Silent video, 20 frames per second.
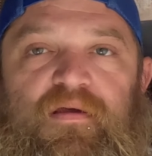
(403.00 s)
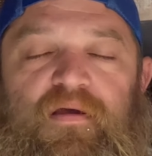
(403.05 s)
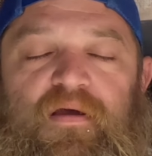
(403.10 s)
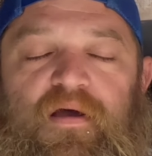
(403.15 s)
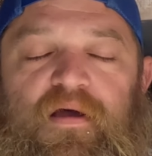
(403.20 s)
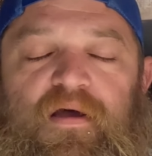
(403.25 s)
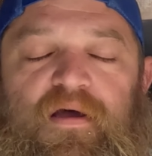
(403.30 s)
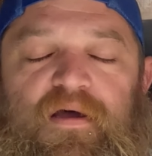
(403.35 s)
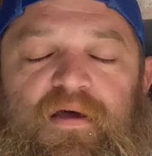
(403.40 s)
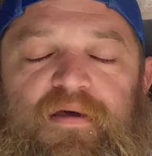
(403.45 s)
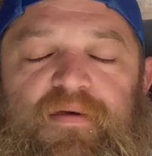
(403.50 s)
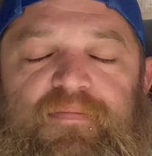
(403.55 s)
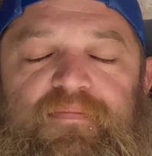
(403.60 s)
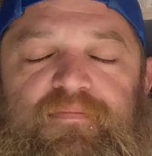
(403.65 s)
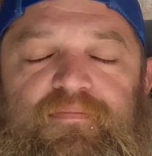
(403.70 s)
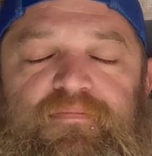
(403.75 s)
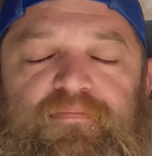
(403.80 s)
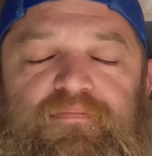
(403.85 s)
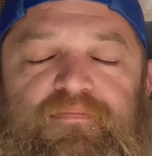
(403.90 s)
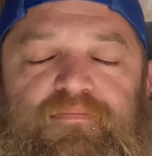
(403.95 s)

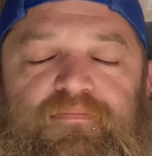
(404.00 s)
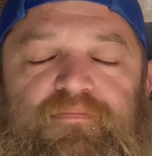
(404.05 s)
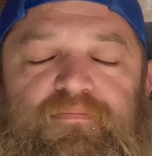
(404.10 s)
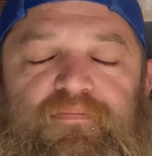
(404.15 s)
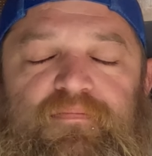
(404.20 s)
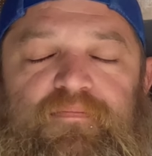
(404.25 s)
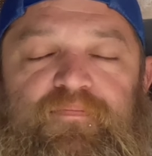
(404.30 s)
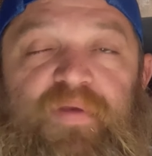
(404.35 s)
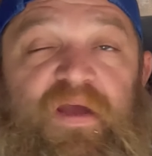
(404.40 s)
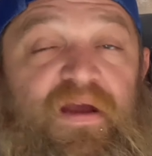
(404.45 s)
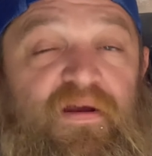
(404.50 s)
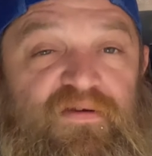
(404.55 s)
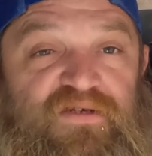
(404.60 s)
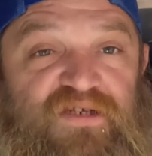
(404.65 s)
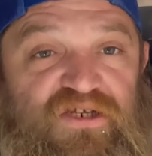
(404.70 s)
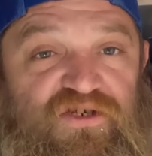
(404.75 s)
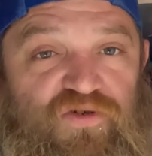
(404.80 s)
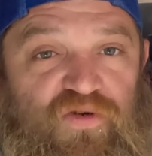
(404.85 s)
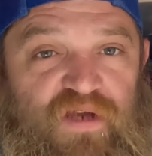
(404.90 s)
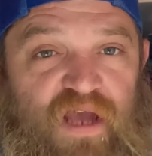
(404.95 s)
um, parent
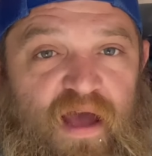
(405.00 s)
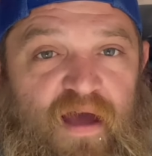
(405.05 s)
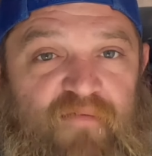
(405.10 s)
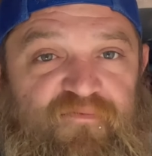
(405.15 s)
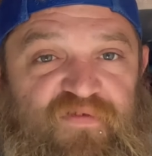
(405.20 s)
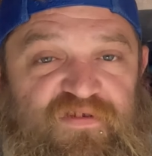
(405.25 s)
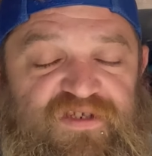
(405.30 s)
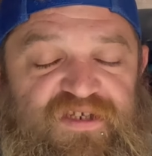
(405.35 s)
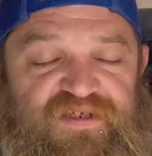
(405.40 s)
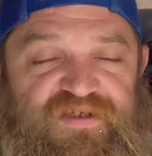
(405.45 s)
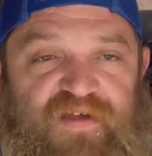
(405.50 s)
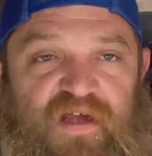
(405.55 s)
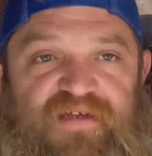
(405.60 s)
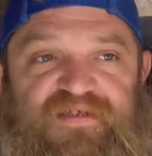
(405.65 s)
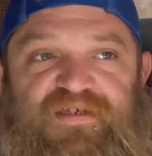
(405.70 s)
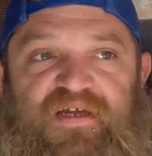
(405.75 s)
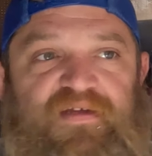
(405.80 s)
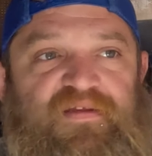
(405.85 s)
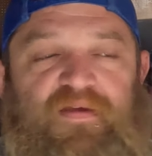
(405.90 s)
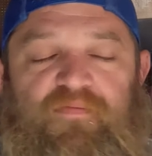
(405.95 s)
teacher conferences
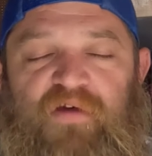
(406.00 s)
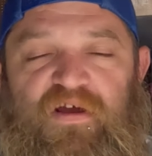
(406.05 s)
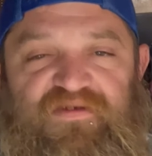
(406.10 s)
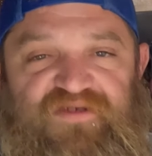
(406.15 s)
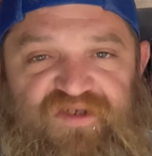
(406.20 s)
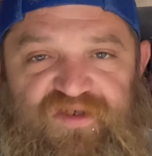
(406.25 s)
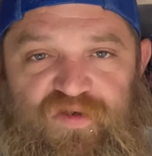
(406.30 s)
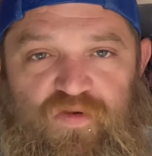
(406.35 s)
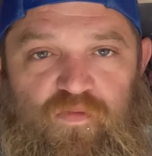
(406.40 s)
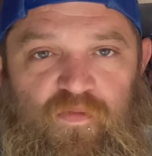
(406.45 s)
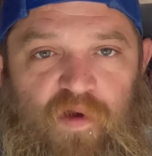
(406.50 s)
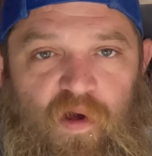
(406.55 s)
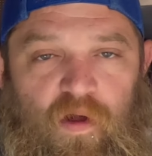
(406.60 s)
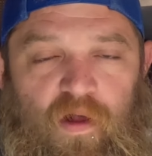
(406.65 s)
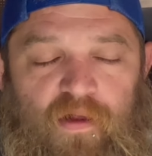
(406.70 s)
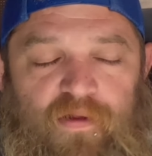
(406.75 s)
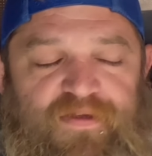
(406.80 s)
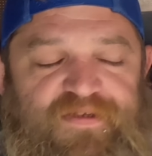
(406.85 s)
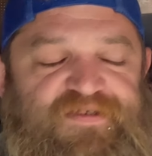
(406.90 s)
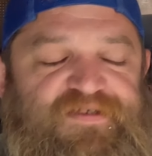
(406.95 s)
last night. They were on Zoom
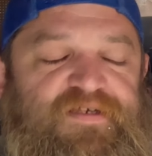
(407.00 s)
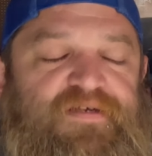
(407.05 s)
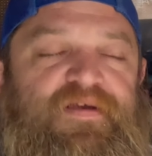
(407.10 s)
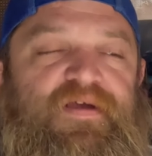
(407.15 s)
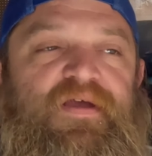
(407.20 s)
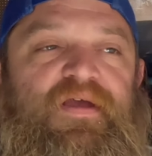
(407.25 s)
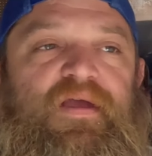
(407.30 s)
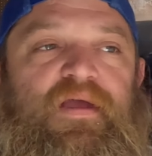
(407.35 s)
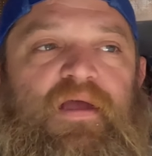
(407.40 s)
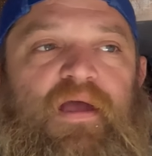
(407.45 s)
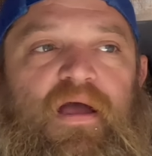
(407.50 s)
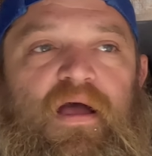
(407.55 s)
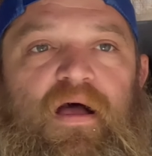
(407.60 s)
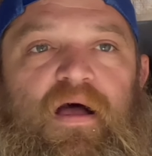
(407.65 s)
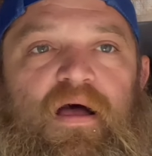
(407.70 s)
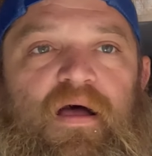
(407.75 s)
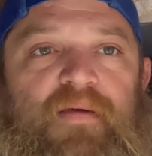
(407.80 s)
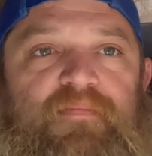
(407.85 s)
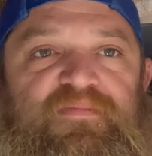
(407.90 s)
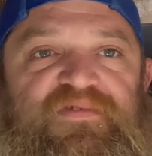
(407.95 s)
calls.
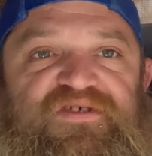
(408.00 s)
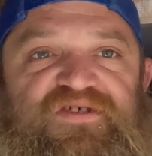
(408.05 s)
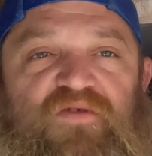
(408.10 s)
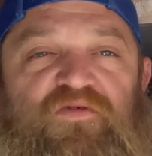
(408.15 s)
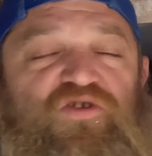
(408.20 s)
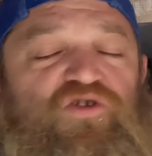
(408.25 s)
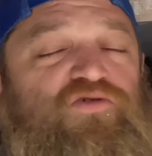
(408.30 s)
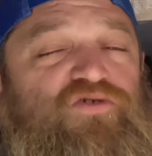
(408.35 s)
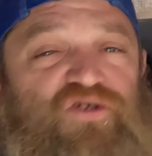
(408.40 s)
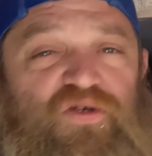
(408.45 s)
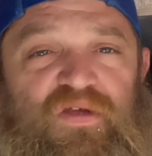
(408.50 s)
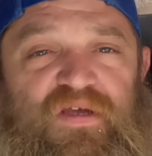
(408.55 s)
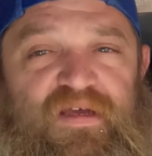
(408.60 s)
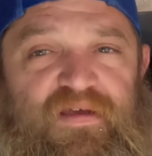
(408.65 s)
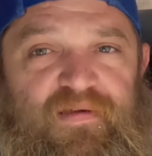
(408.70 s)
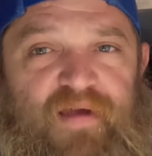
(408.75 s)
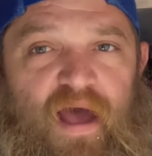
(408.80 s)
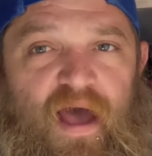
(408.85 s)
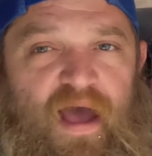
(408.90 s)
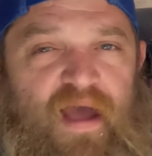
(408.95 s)
Um, so
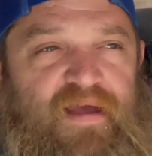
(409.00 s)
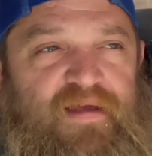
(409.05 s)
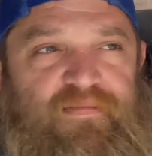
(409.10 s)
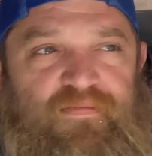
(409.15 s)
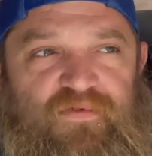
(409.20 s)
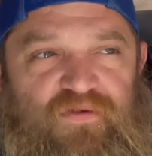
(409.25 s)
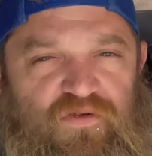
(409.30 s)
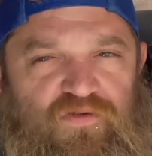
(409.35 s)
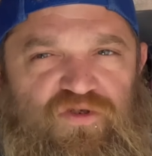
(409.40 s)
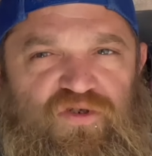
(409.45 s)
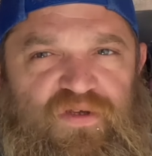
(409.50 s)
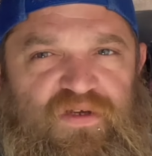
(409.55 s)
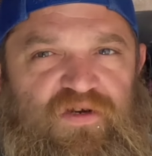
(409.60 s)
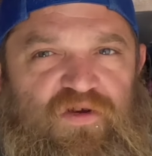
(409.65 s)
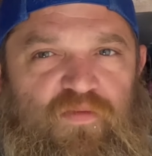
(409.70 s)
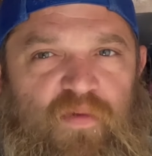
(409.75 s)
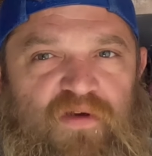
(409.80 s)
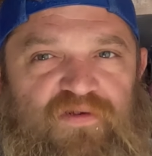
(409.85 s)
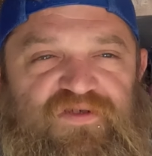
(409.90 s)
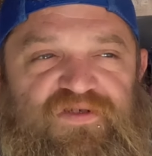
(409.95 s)
usually, I usually
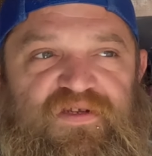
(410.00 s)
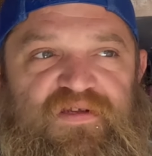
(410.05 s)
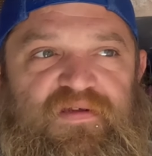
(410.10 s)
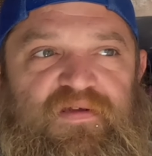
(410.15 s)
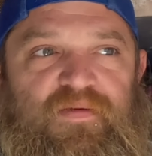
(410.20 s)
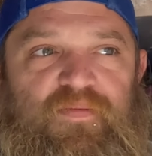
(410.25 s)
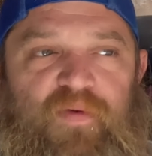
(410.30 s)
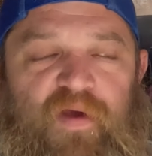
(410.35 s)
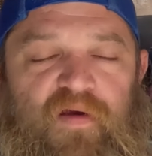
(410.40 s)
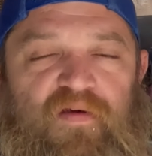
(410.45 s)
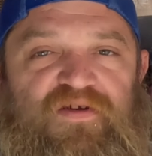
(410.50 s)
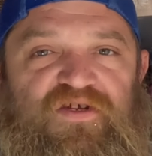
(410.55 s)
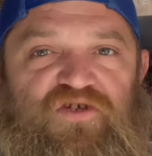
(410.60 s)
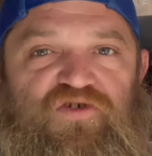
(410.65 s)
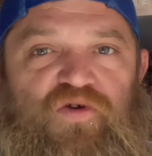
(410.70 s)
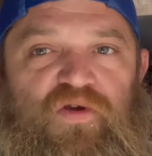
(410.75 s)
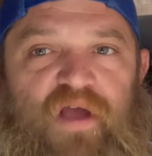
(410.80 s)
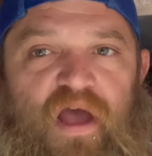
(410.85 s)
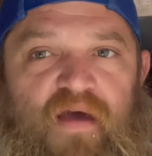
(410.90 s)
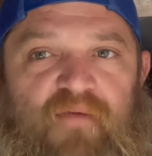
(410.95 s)
do most of the parent
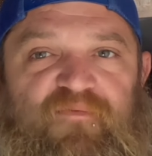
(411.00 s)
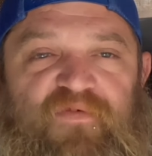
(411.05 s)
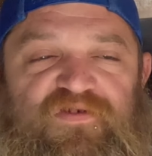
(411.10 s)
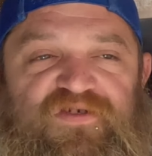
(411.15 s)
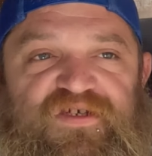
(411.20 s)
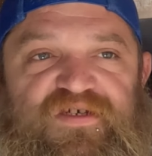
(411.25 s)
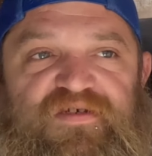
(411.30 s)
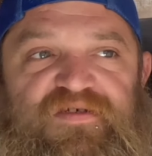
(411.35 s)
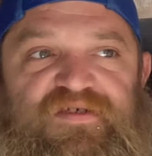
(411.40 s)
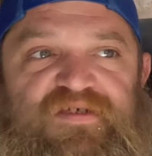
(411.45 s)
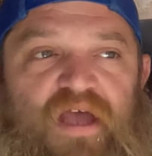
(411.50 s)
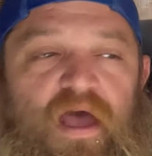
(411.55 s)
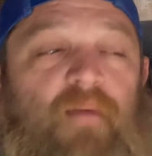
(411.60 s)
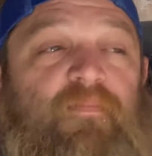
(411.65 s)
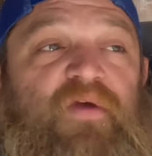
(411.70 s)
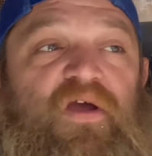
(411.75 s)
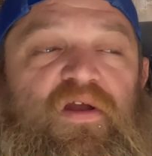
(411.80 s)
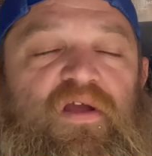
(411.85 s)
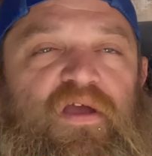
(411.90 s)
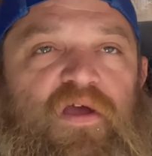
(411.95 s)
teacher conferences.
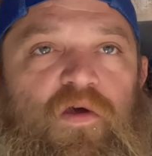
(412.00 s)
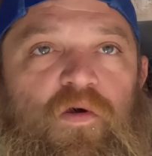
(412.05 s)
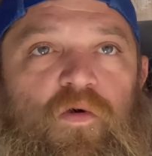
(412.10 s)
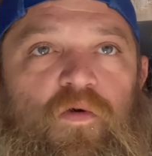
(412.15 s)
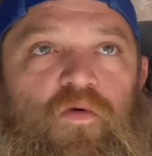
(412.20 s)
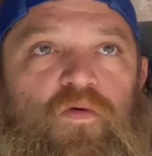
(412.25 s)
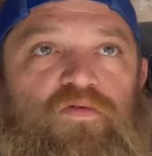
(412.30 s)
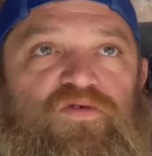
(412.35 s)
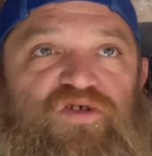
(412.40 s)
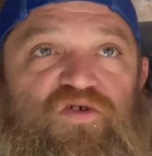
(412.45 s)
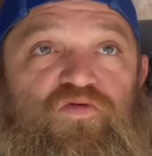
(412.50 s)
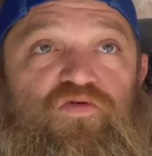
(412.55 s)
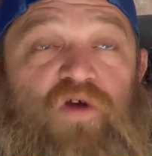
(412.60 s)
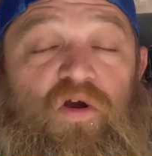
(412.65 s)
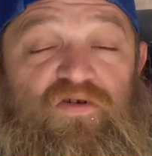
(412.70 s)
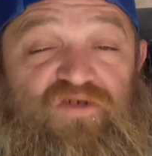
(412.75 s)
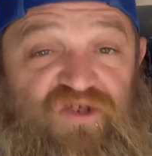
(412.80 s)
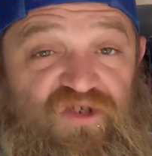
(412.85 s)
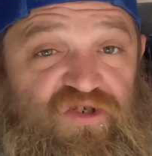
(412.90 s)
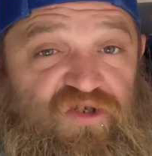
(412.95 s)
I'm going to go to
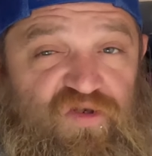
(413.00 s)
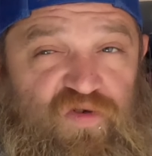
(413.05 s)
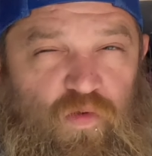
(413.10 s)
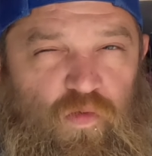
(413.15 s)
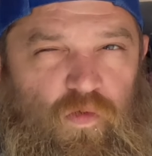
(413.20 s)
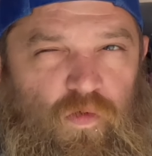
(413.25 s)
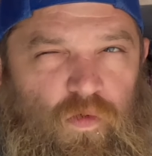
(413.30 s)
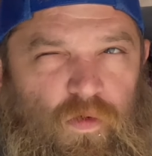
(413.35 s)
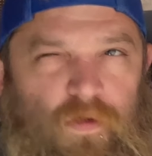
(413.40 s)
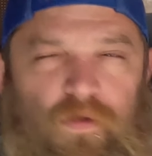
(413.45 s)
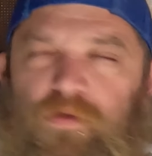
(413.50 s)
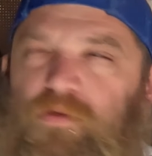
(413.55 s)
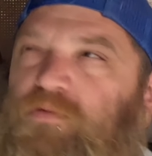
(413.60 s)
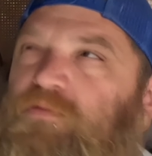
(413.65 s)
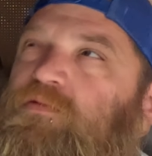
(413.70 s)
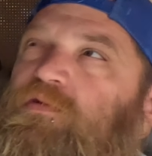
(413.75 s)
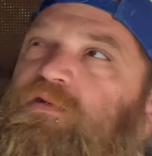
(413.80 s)
Darcy School